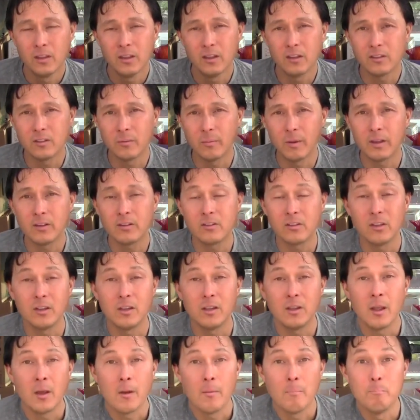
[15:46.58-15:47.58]
is to
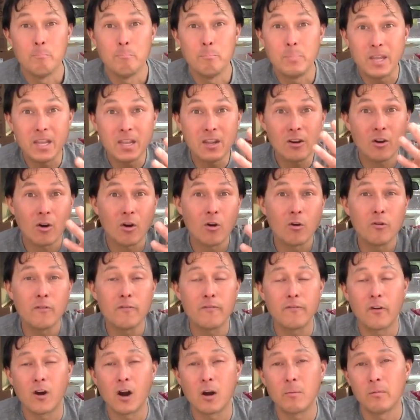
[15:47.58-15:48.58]
basically be your own
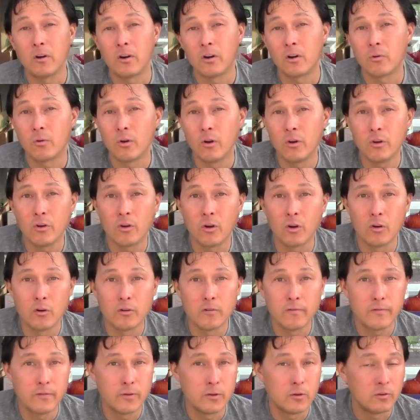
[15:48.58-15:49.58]
farmer, grow your
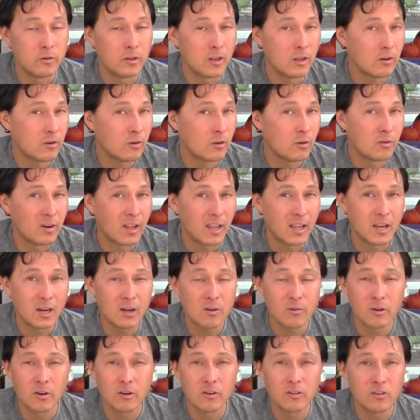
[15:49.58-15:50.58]
own food, get your own
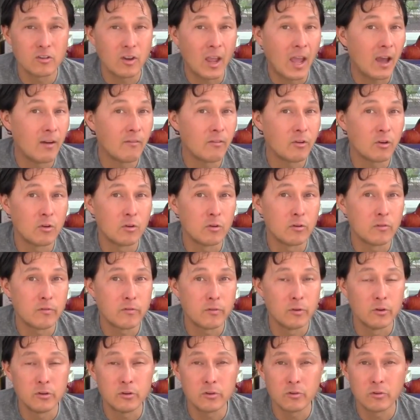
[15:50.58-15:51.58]
acreage, have your own
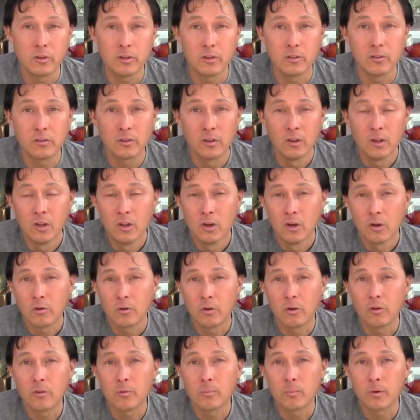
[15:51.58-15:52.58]
fruit trees,
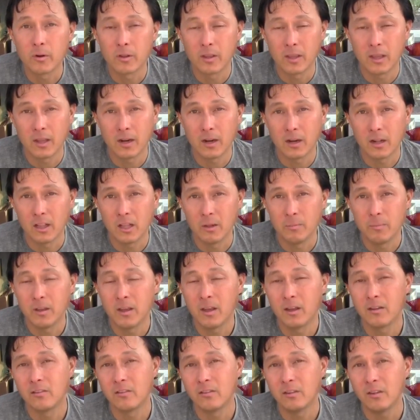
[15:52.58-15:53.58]
grow them organically.
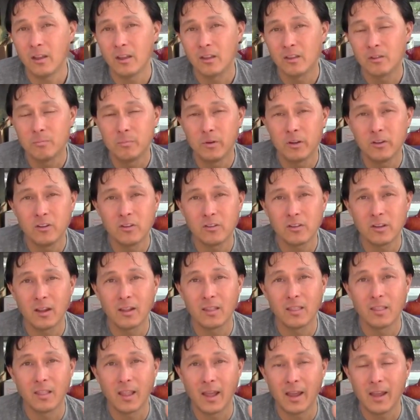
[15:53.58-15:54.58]
Because as much as I
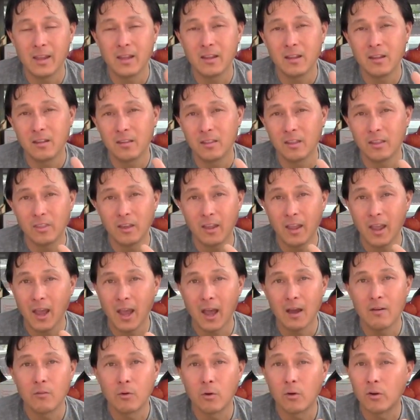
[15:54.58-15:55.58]
like that they
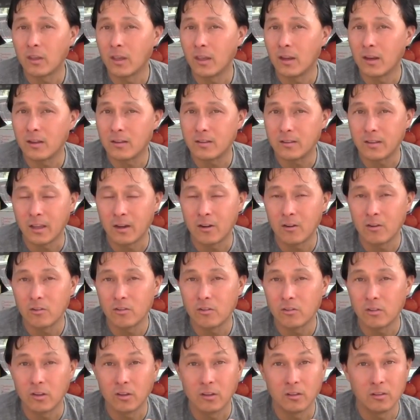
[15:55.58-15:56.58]
have organic
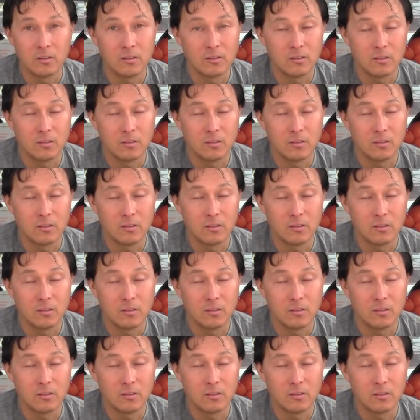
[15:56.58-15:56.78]
standards to,